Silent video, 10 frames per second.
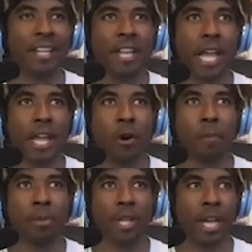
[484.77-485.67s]
and they are
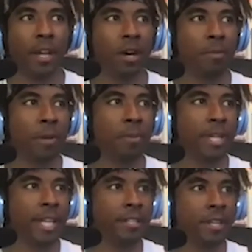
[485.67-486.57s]
playing up. They're
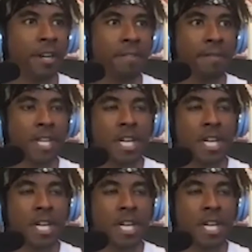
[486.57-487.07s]
playing tough.